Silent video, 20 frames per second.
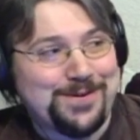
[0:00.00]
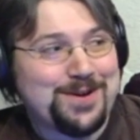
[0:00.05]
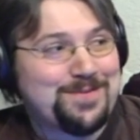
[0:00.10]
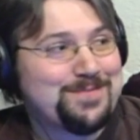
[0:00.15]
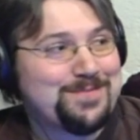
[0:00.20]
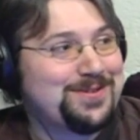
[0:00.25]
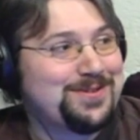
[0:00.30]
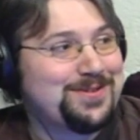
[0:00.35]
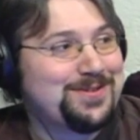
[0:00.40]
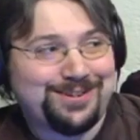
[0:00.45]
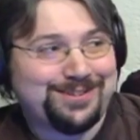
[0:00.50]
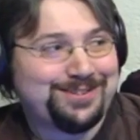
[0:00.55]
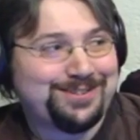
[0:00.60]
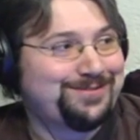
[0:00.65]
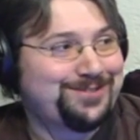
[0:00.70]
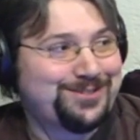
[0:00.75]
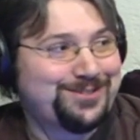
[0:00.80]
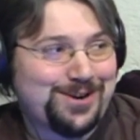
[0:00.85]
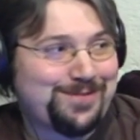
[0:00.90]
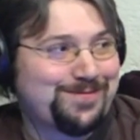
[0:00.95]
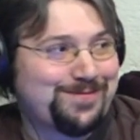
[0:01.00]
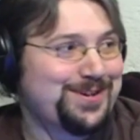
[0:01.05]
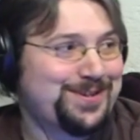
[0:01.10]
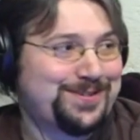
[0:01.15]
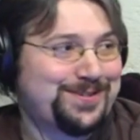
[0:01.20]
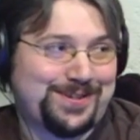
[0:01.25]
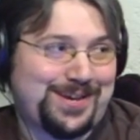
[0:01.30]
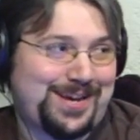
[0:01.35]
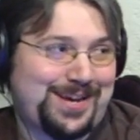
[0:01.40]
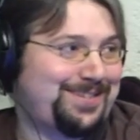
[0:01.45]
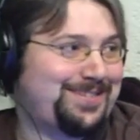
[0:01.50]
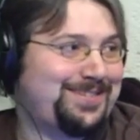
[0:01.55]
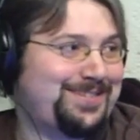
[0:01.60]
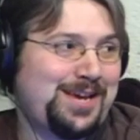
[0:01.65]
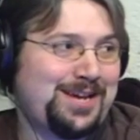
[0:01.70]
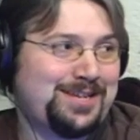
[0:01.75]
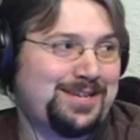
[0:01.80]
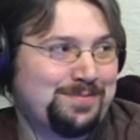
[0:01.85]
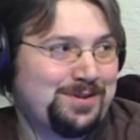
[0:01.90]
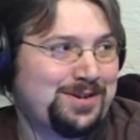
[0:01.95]
coming to their service like
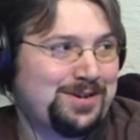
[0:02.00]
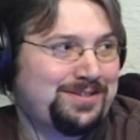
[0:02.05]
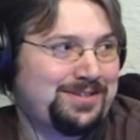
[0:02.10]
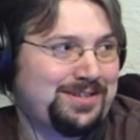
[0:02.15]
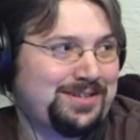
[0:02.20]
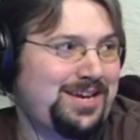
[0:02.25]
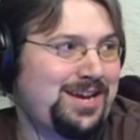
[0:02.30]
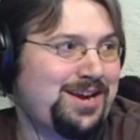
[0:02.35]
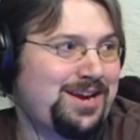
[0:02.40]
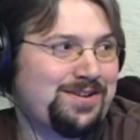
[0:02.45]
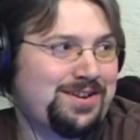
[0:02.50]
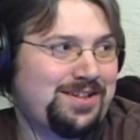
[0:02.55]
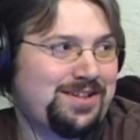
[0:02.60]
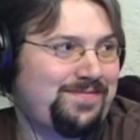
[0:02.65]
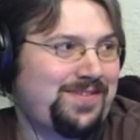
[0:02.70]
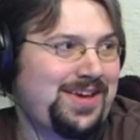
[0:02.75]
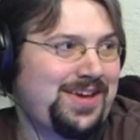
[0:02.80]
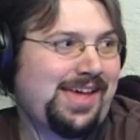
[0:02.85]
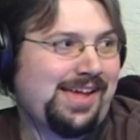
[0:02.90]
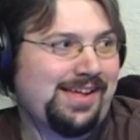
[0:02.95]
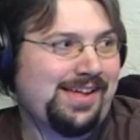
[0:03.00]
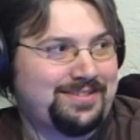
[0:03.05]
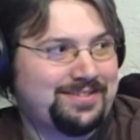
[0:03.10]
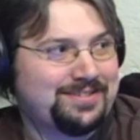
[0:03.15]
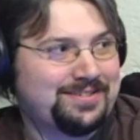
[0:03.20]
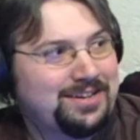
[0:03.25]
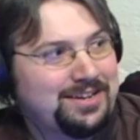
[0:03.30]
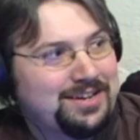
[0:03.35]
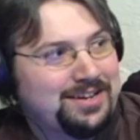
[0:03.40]
6 months, a year in advance,